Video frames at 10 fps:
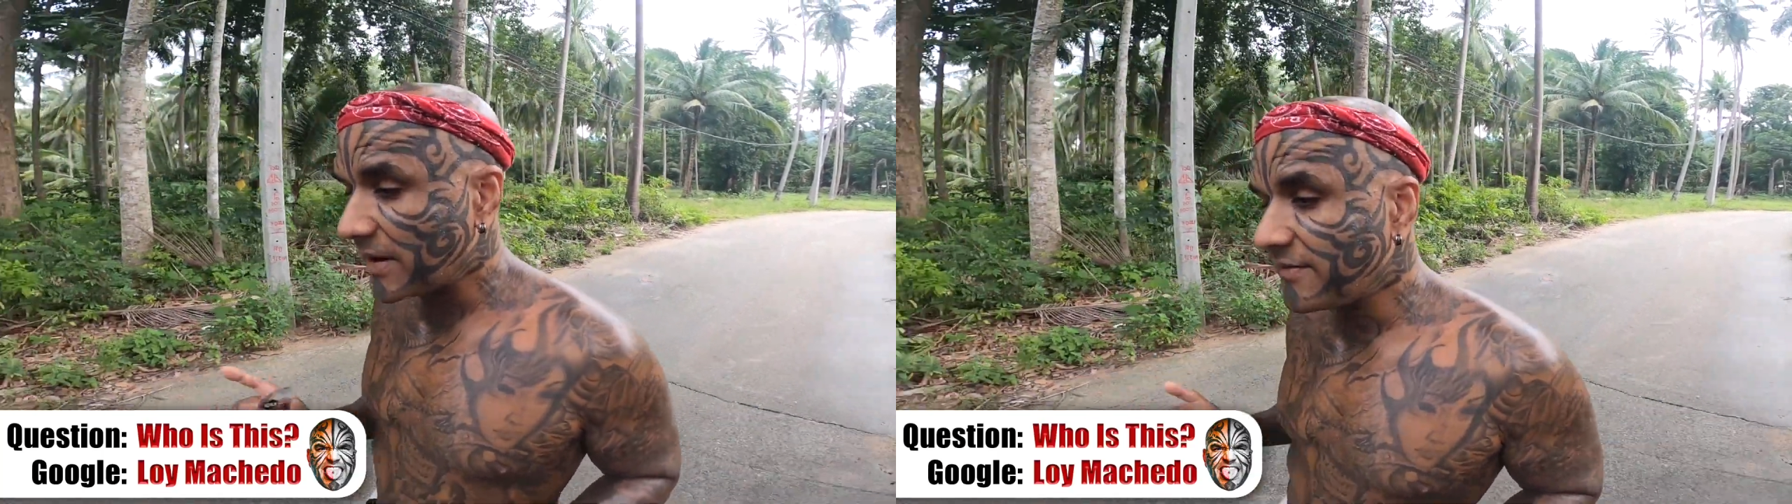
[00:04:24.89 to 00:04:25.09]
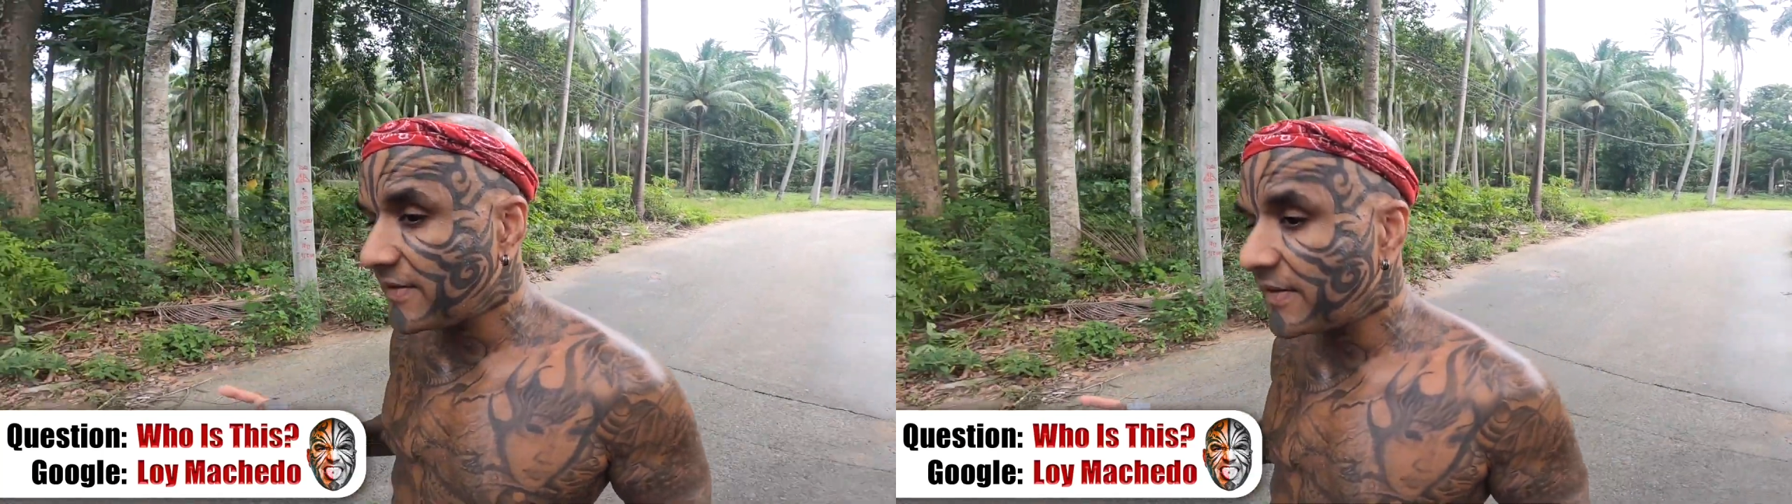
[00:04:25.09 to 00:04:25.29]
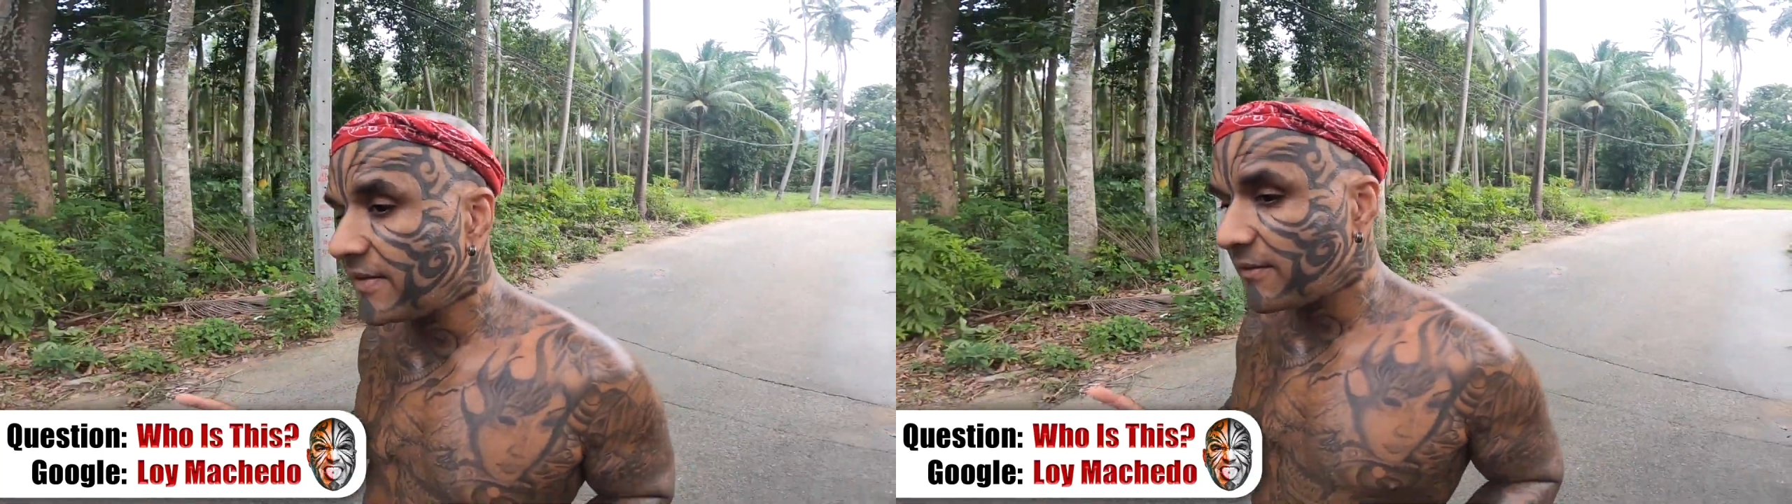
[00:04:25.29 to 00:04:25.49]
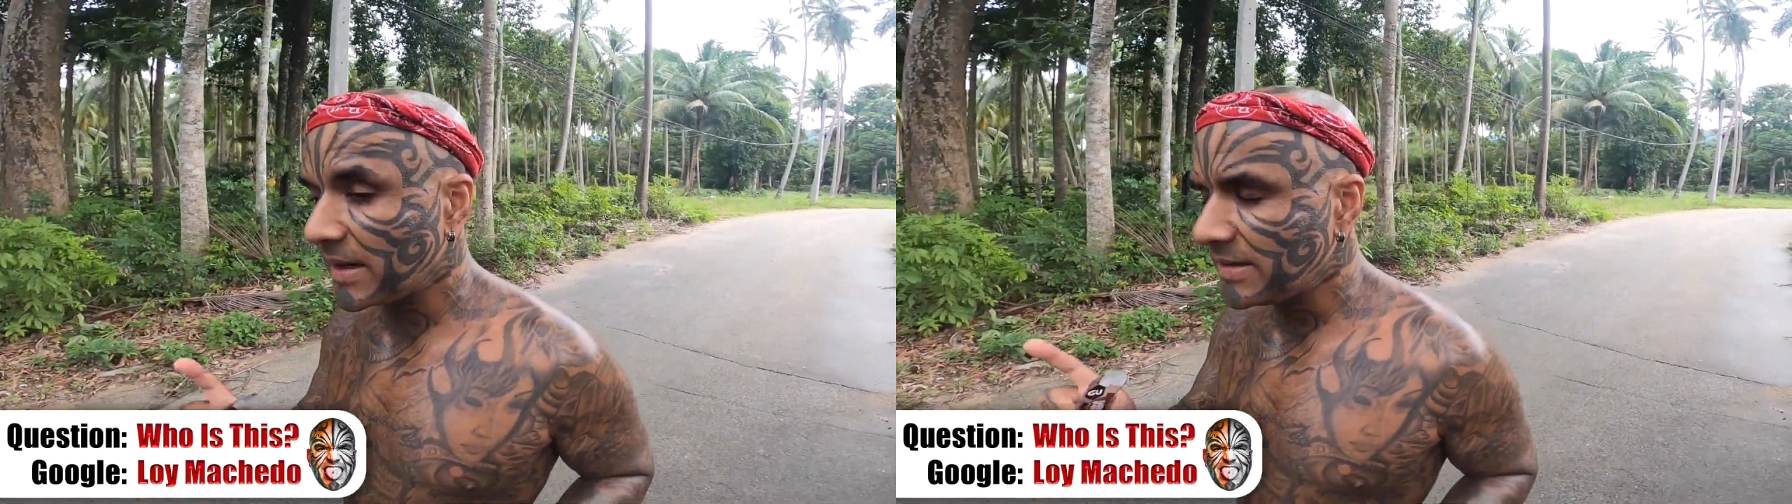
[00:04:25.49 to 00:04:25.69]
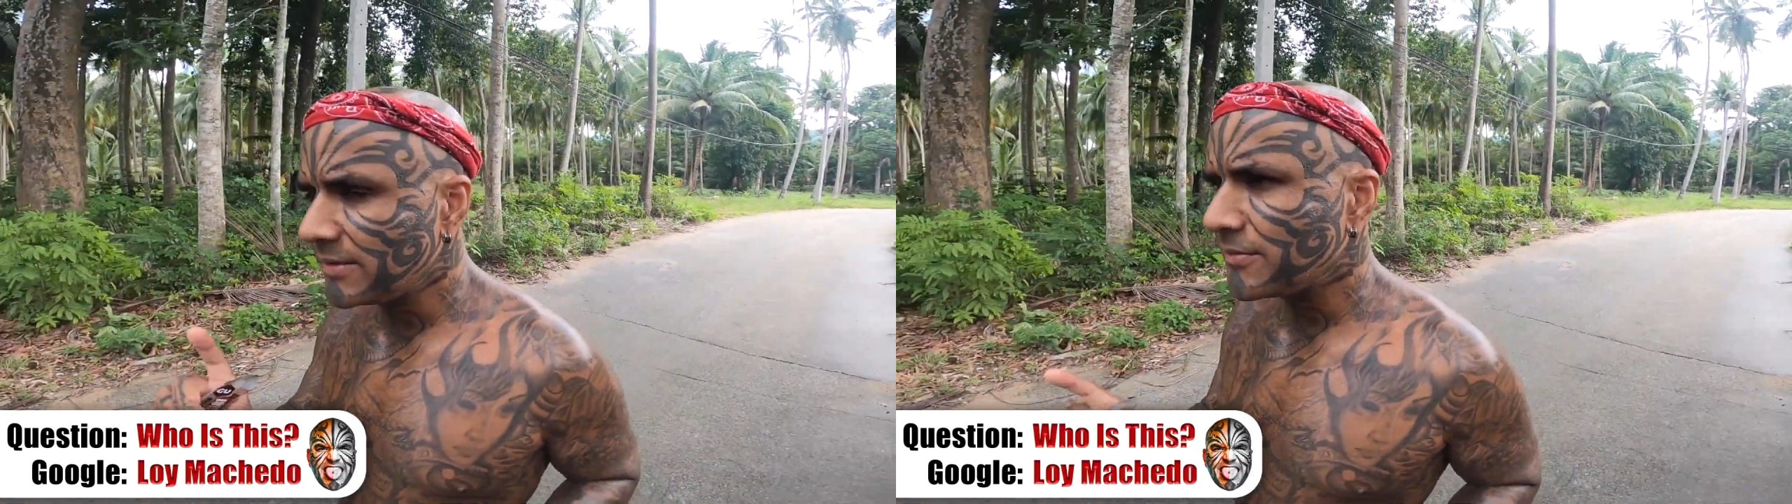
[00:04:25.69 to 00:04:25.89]

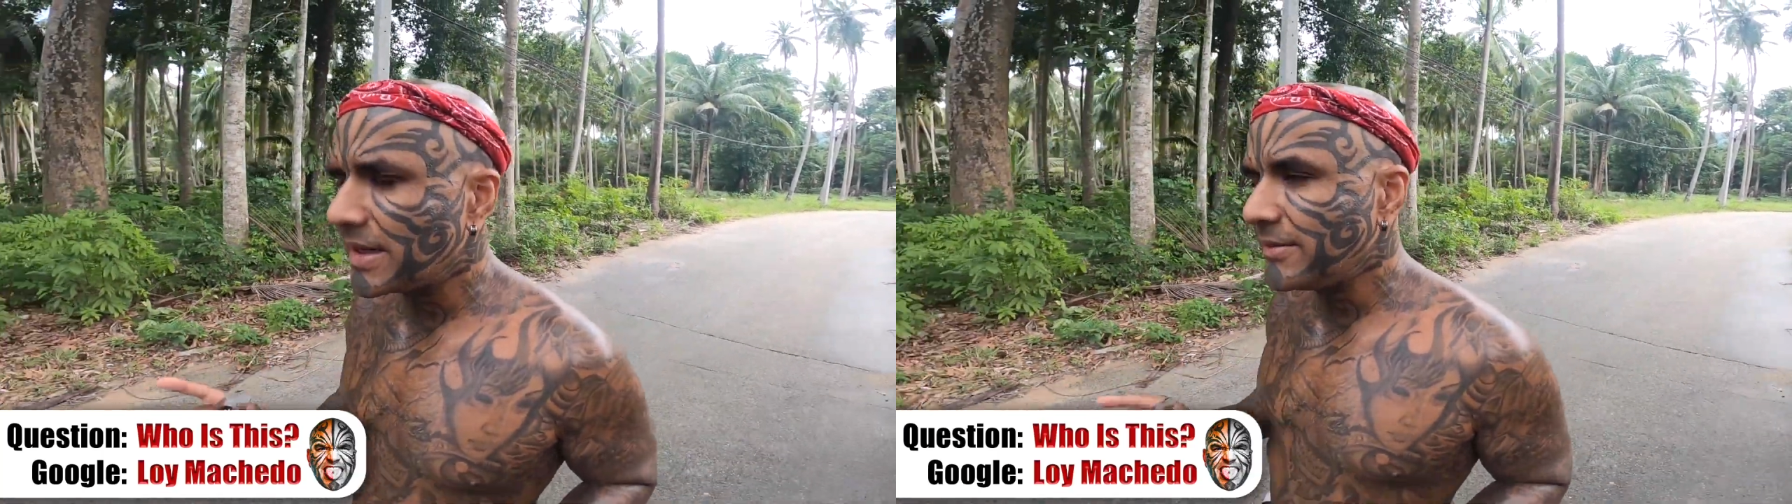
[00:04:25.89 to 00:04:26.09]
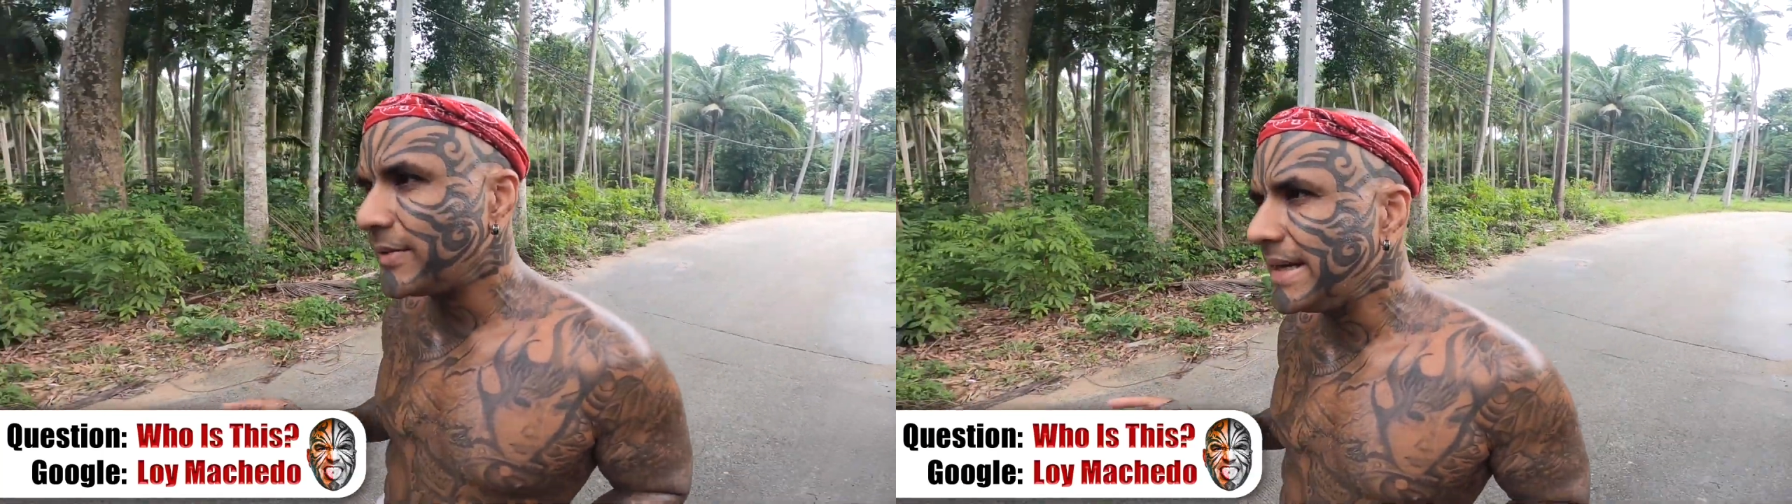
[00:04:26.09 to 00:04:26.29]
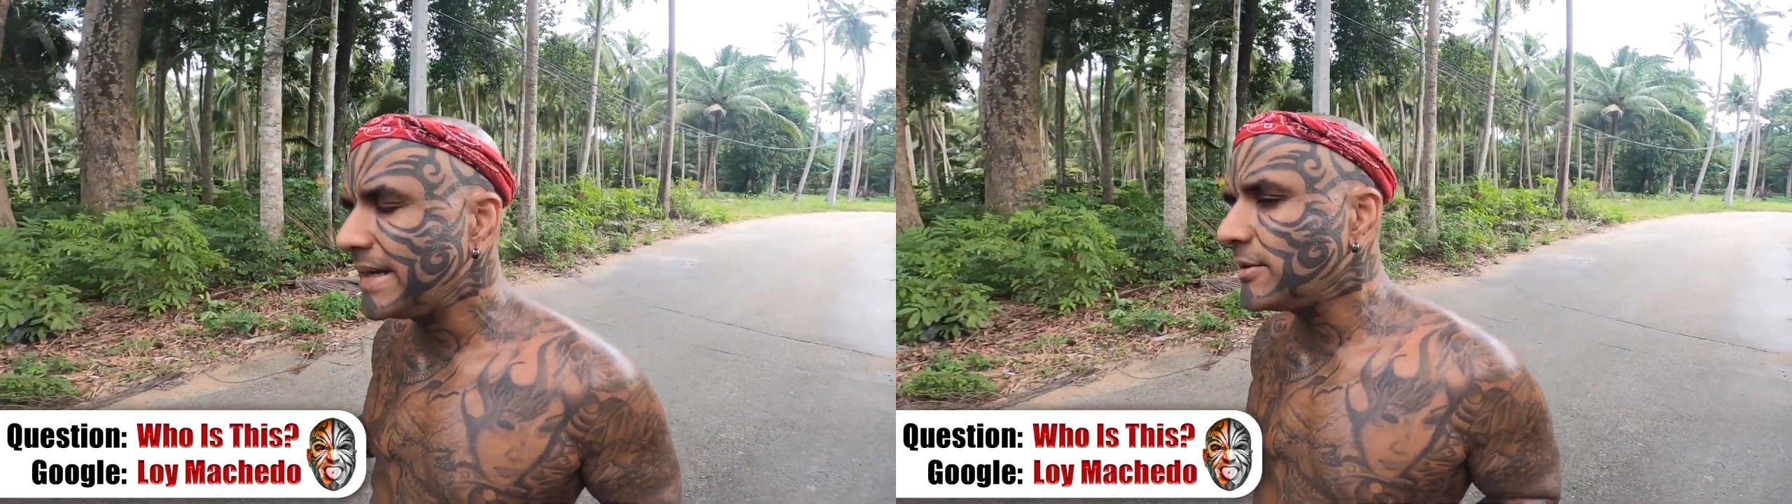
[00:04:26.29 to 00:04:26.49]
120